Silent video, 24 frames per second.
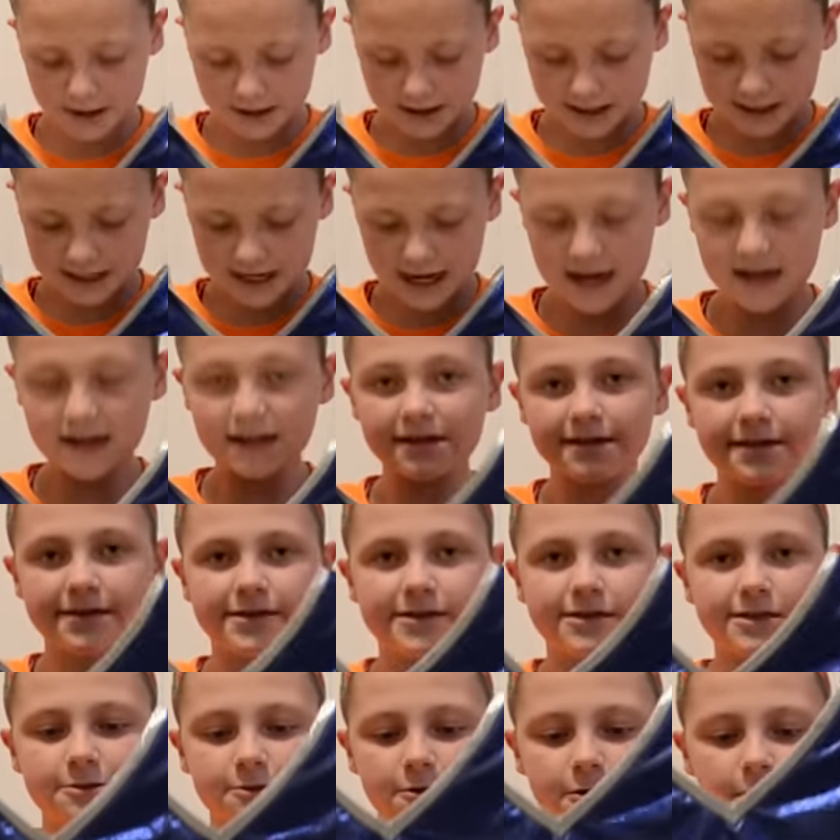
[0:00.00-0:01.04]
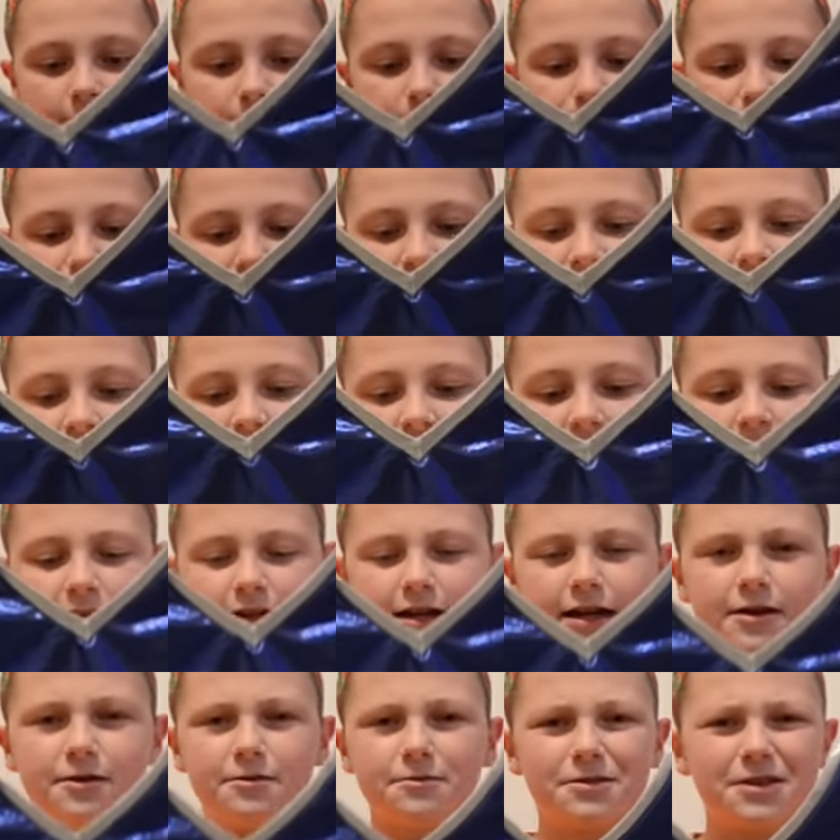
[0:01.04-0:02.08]
a Canadian store,
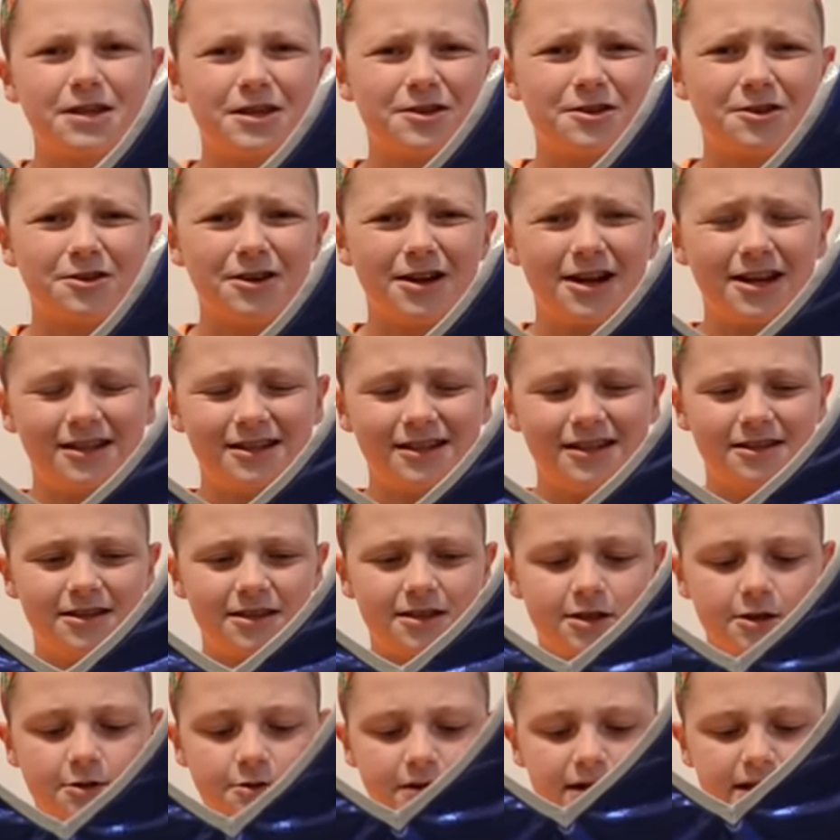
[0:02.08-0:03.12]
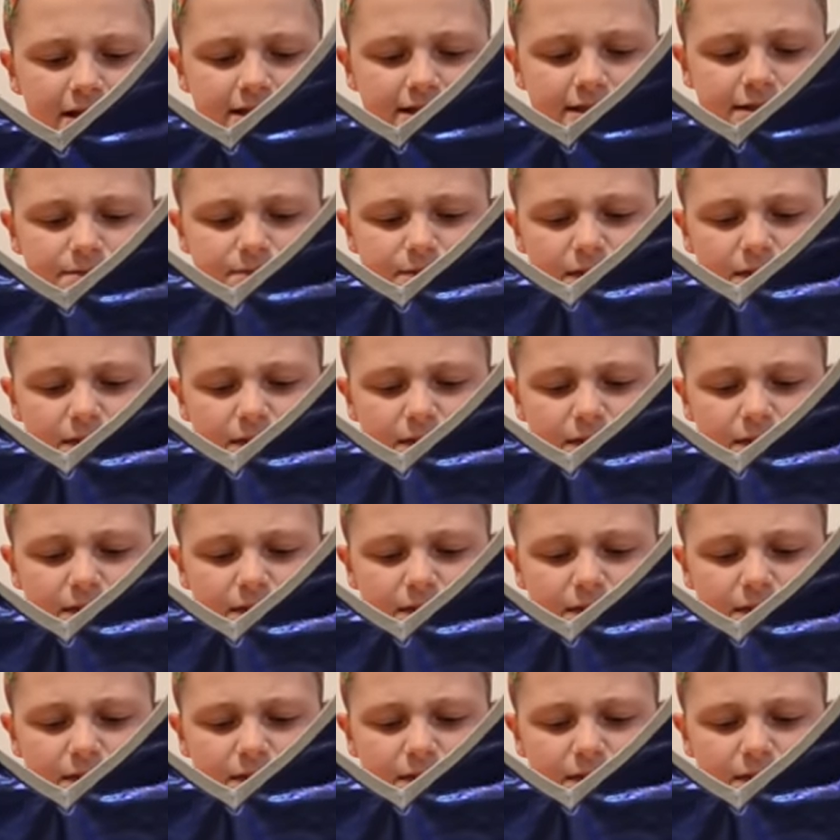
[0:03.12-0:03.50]
and I don't think there are any in the US.